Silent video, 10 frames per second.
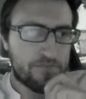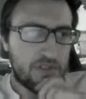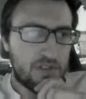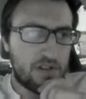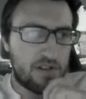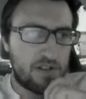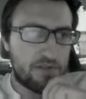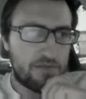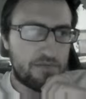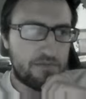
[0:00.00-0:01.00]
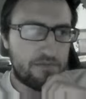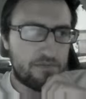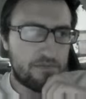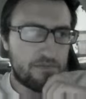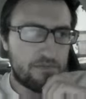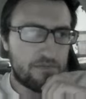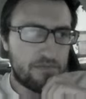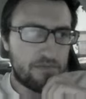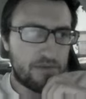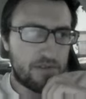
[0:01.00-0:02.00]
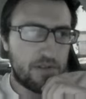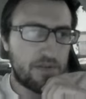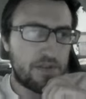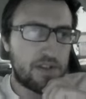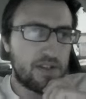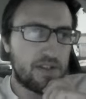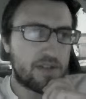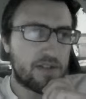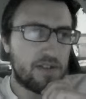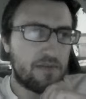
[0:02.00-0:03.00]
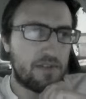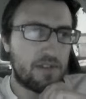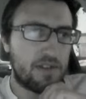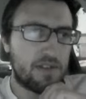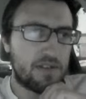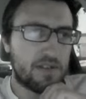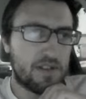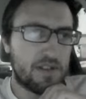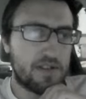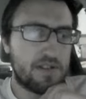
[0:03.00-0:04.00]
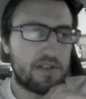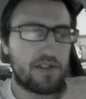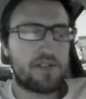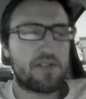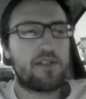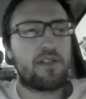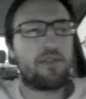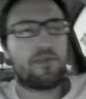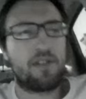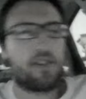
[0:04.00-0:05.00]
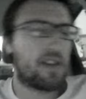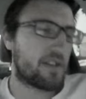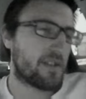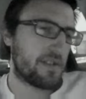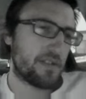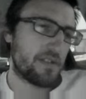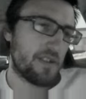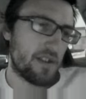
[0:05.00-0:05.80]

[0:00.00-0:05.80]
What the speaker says: All right. So if T is 70, so I guess it's just if the next,